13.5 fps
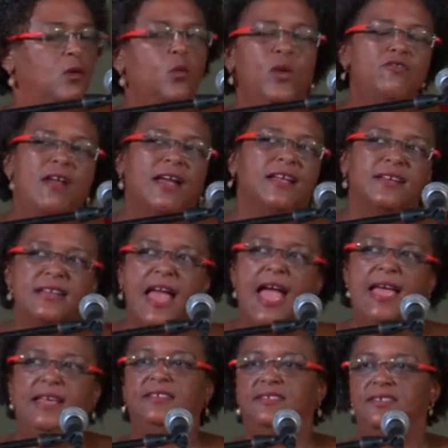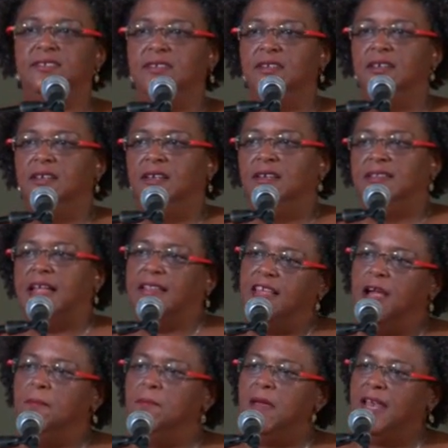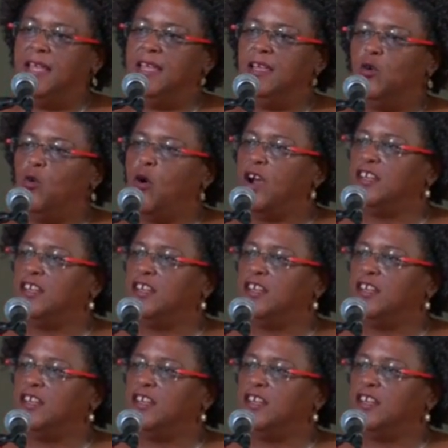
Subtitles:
We recognize that there are many who are